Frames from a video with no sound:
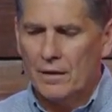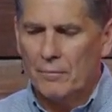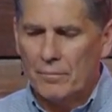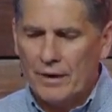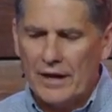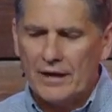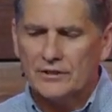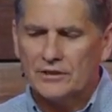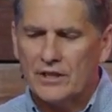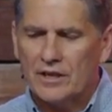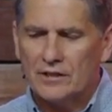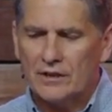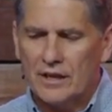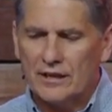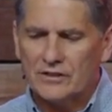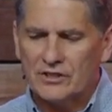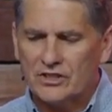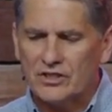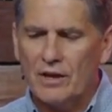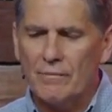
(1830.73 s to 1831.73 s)
but as, a,
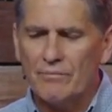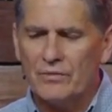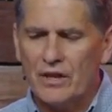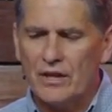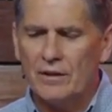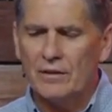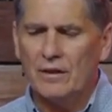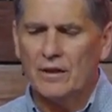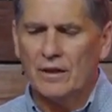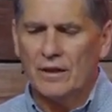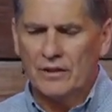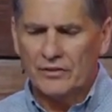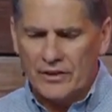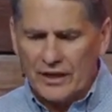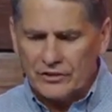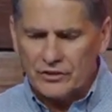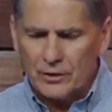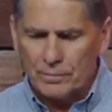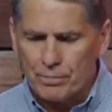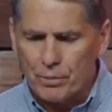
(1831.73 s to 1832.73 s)
as something
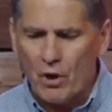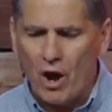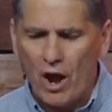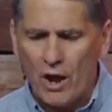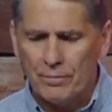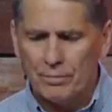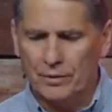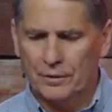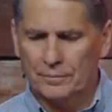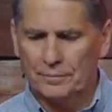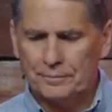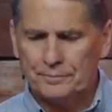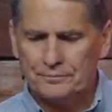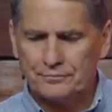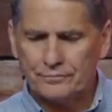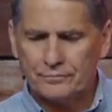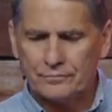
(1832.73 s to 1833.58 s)
that's a problem.